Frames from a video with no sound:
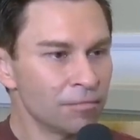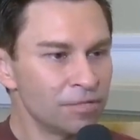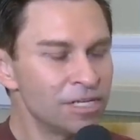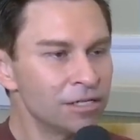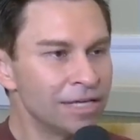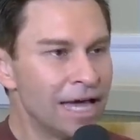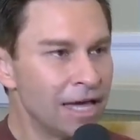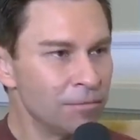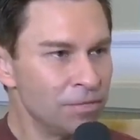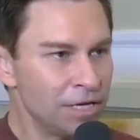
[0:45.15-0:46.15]
particularly
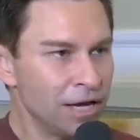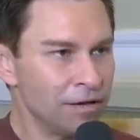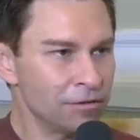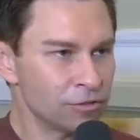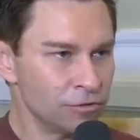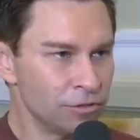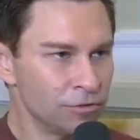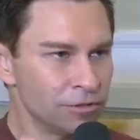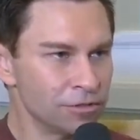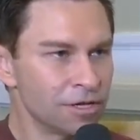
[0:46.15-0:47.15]
A M P K and the
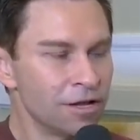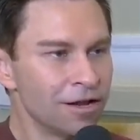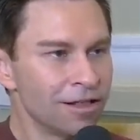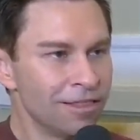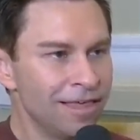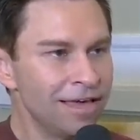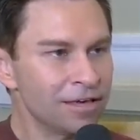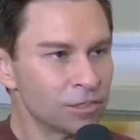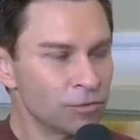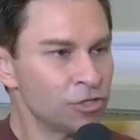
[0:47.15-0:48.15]
sirtuins, they
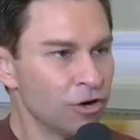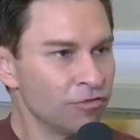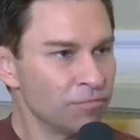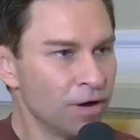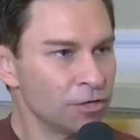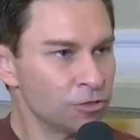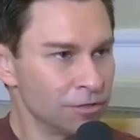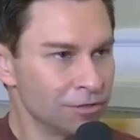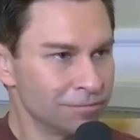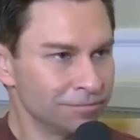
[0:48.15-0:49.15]
get switched off by
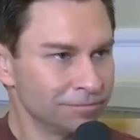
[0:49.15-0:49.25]
sugar.